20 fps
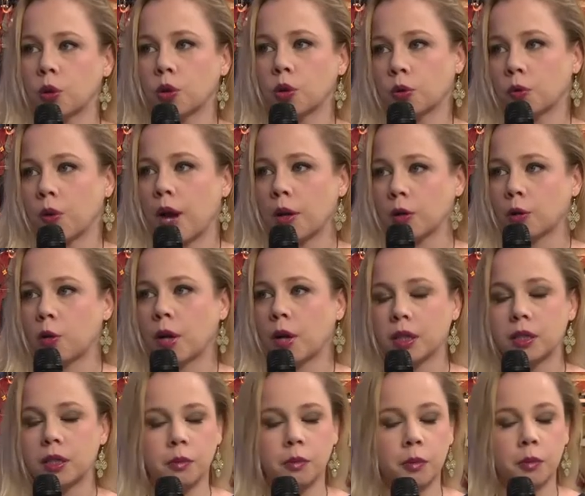around quite
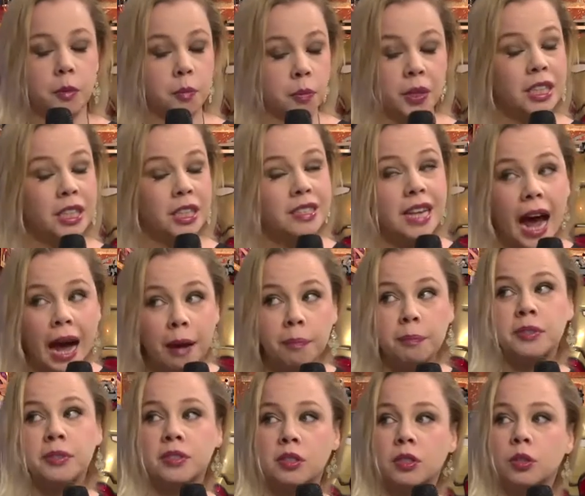a little bit, but it's
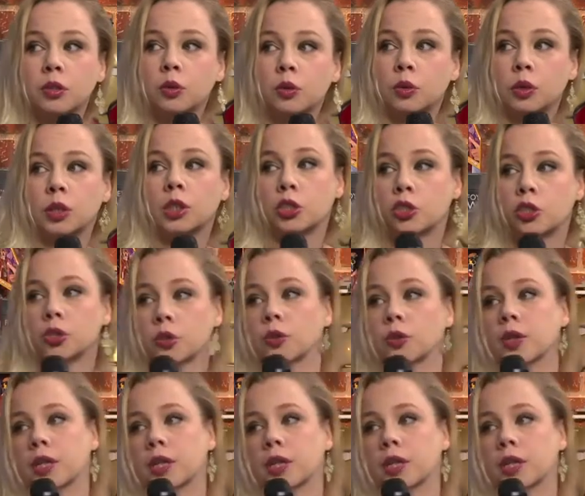absolutely true